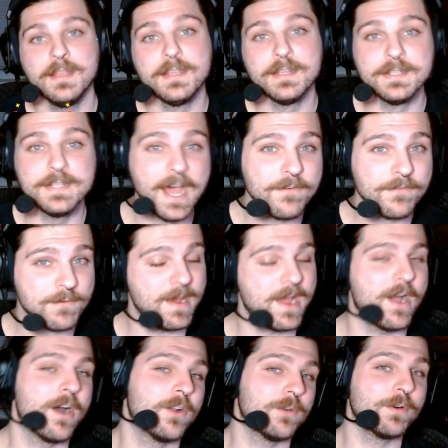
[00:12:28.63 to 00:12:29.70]
Now for my
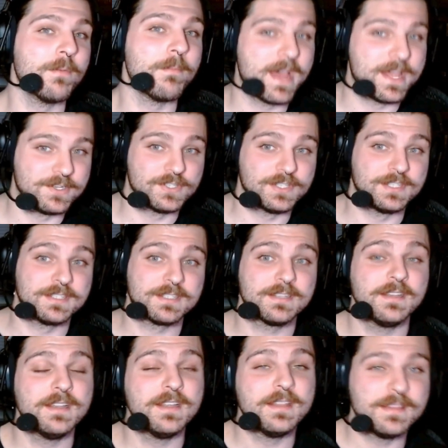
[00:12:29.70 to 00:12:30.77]
honorable mentions.
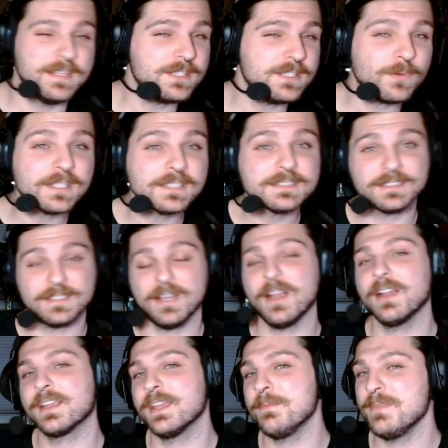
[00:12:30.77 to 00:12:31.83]
These ones
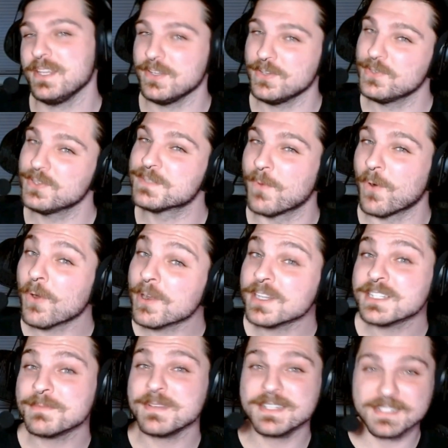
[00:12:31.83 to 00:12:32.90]
can be used more
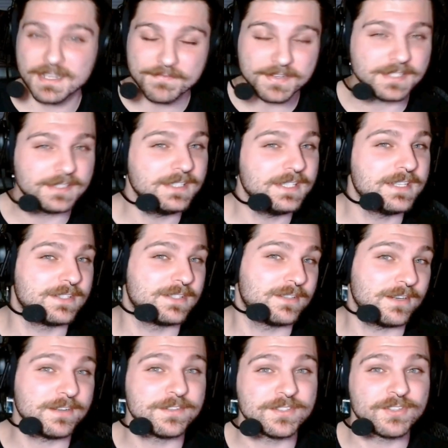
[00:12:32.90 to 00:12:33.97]
specifically in
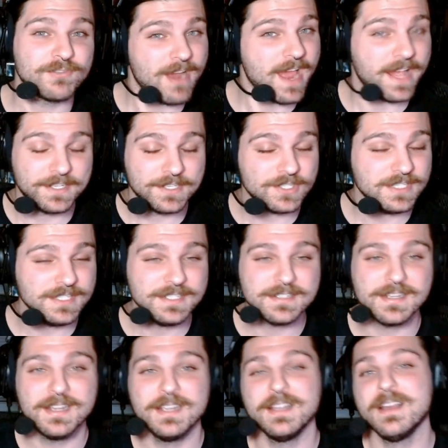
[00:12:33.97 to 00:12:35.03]
certain
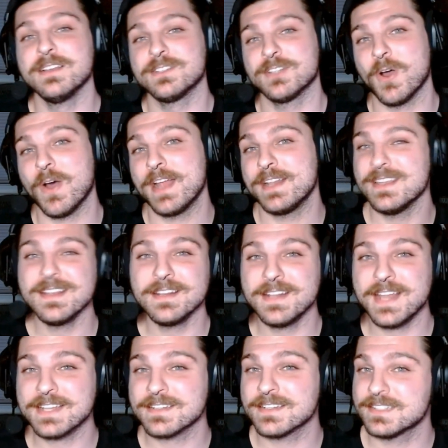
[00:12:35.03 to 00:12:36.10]
strategies, so I didn't
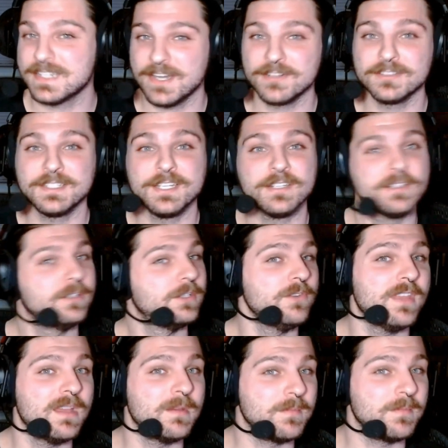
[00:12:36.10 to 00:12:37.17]
necessarily
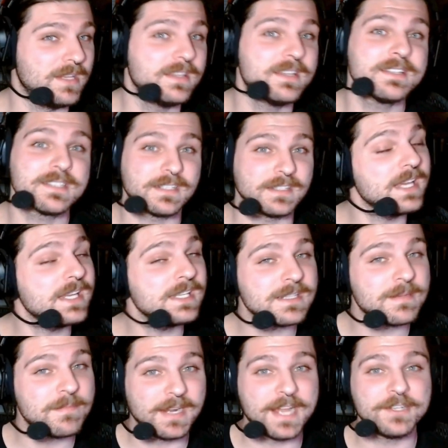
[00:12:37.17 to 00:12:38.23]
include them in this list,
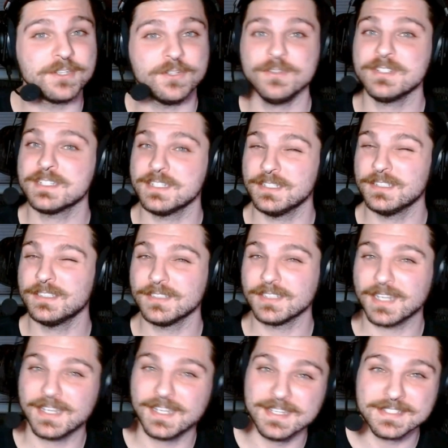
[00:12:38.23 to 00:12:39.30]
but I do still
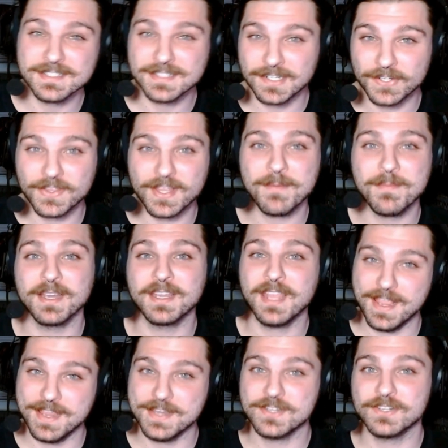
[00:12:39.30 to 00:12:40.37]
consider them
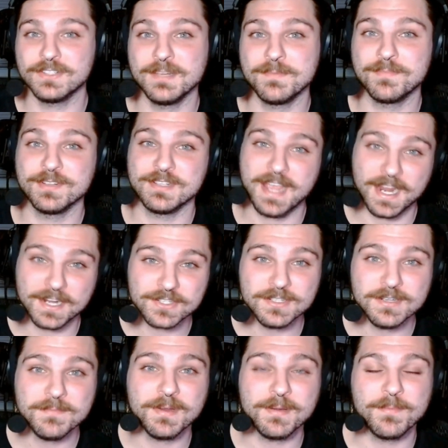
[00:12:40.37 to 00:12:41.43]
occasionally
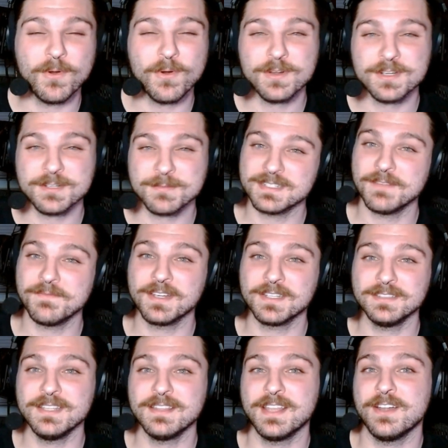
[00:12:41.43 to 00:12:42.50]
protection, but more
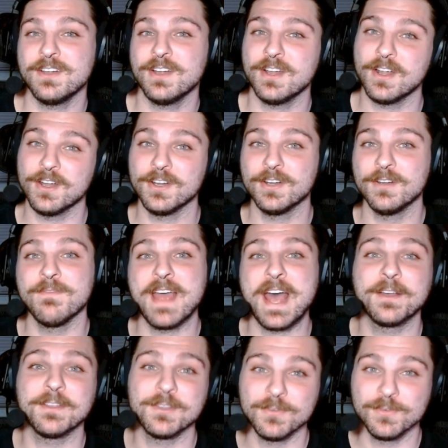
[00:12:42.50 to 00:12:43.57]
specifically they are
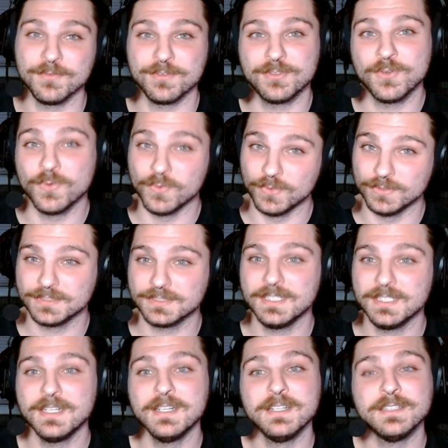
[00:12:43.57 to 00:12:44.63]
value tools.
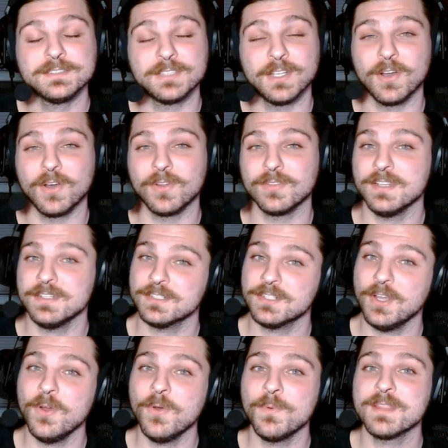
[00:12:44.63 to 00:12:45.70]
So let's
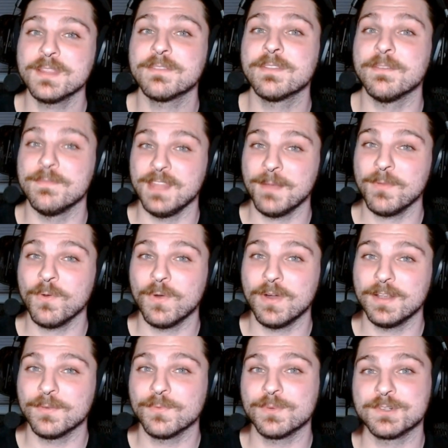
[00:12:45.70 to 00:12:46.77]
go with the number
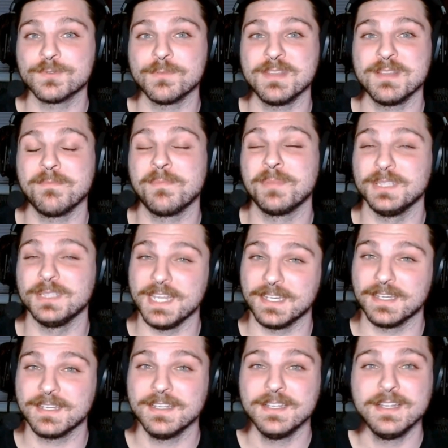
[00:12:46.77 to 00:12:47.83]
1, which would be
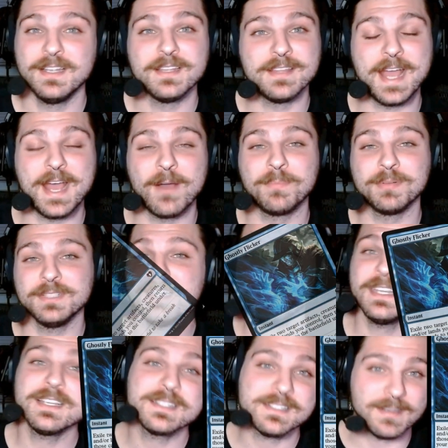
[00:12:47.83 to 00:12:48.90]
Blink. Now,
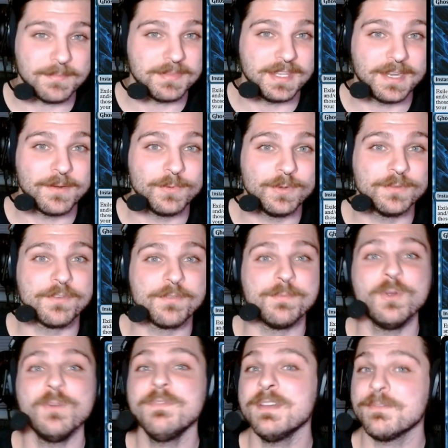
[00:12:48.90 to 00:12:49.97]
blinking something will
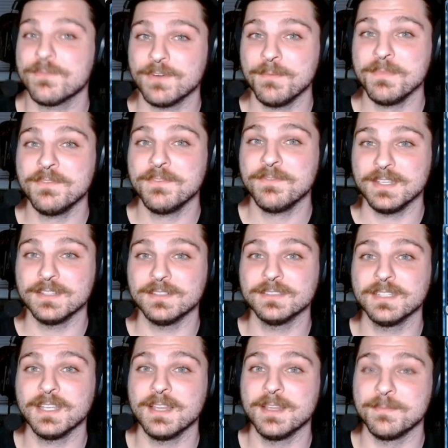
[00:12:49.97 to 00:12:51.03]
remove it from the
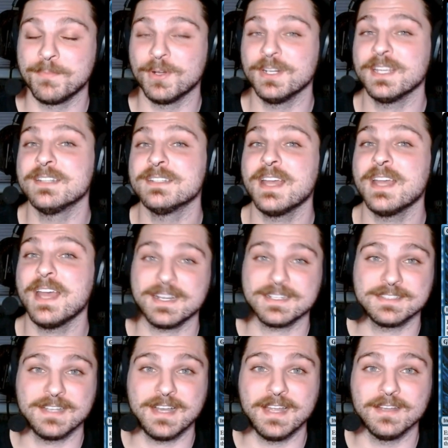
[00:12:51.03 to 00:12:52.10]
field and put it into
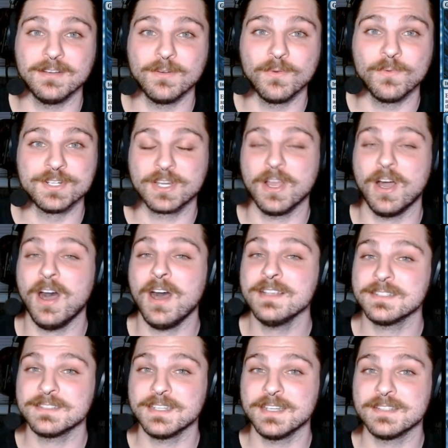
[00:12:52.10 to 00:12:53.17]
exile, which
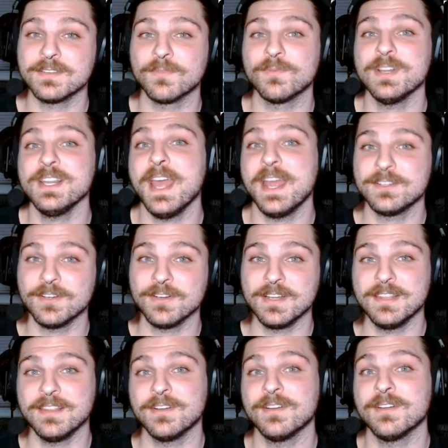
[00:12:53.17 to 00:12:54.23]
causes it to re-enter
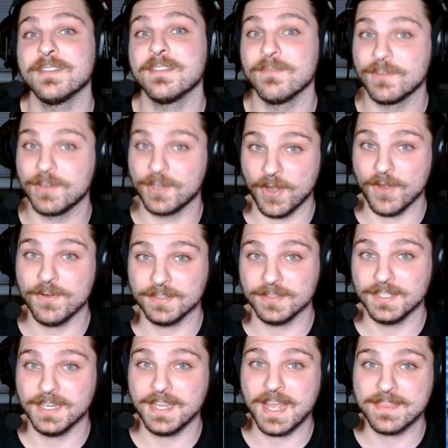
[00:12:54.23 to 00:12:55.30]
either
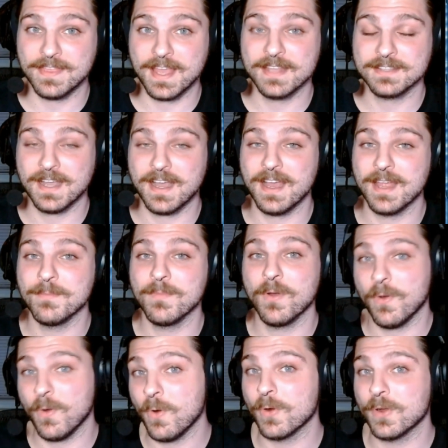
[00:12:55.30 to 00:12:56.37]
currently at that time
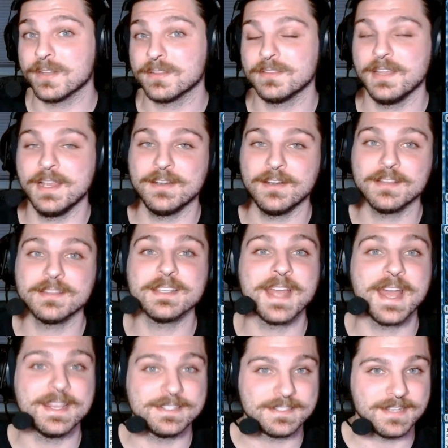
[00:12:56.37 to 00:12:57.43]
or later at the
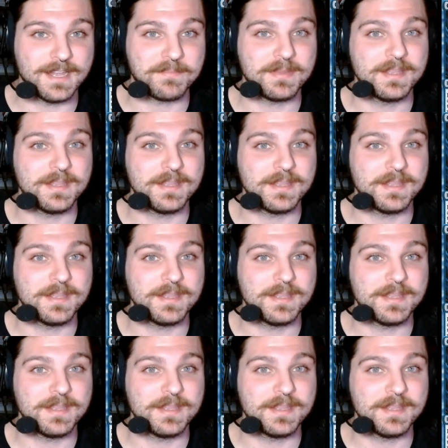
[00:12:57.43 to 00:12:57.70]
end step,